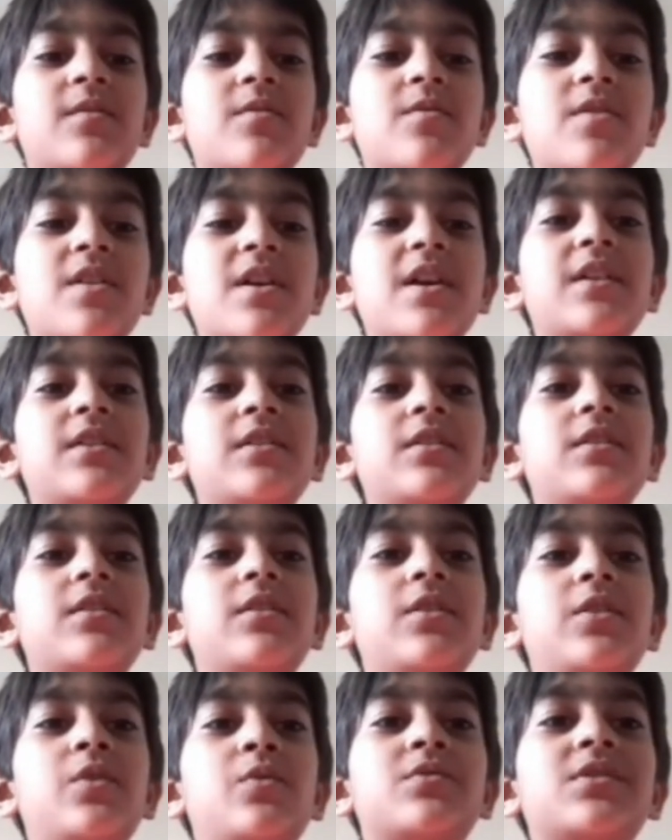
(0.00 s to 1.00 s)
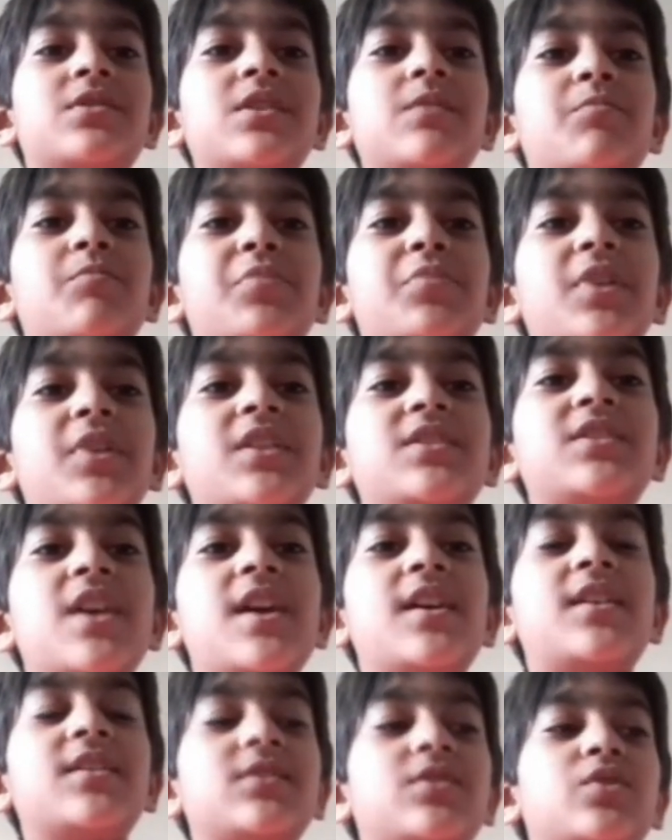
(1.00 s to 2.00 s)
Then you simply
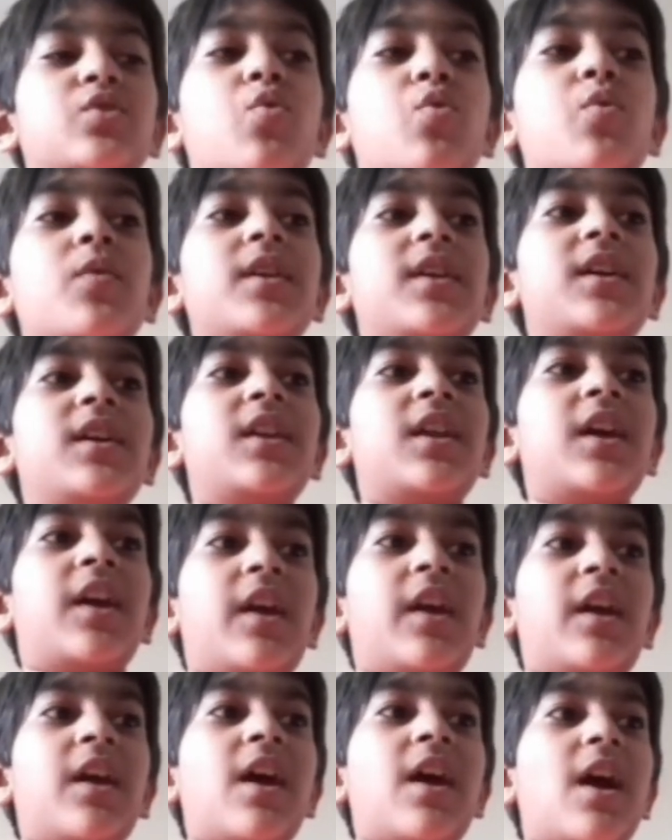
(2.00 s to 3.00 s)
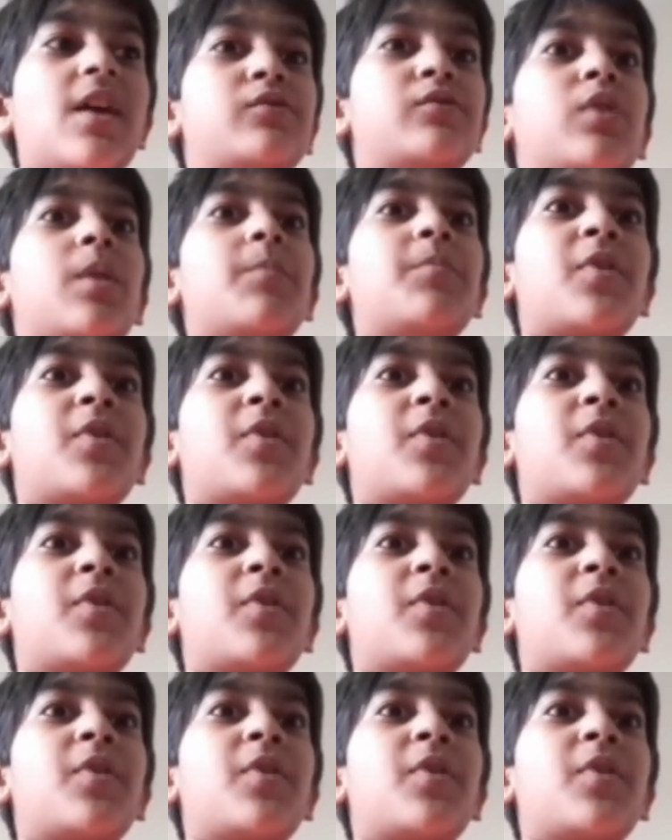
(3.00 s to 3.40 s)
take his queen and you're up a